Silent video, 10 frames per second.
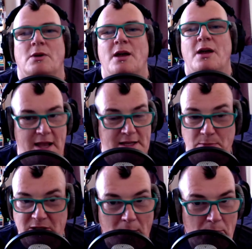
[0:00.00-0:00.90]
It's
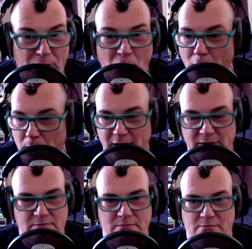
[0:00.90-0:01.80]
been done before, but
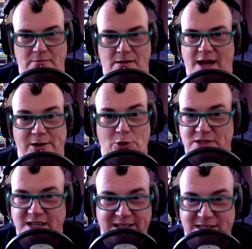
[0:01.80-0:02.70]
it looks
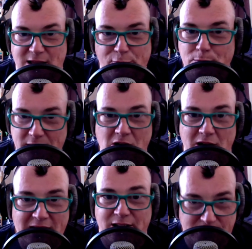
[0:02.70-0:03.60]
like it's never been done
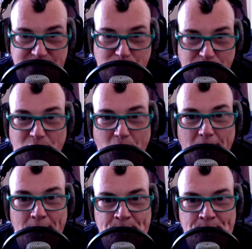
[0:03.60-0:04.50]
like this before.
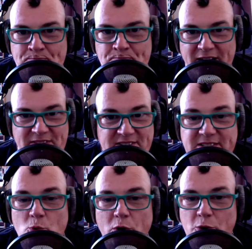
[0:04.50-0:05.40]
And this
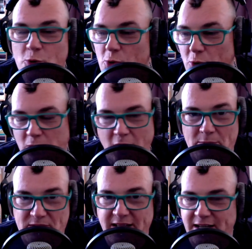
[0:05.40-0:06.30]
is where Google
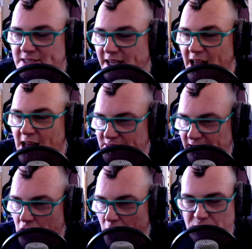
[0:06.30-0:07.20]
comes in. It's like that
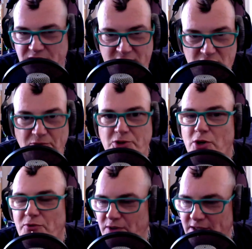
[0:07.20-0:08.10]
computational
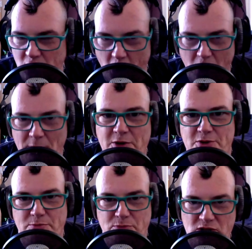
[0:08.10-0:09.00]
photography, it's all
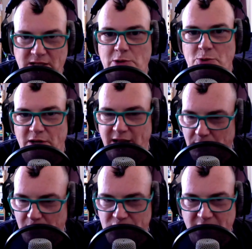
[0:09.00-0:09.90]
because of machine learning and
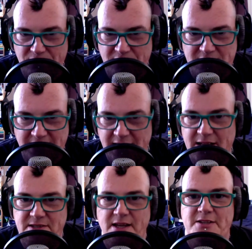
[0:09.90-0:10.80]
because they have the data
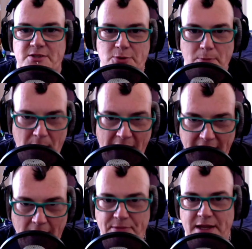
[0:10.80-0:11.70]
sizes to back
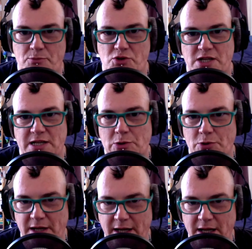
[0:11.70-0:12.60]
up that machine learning.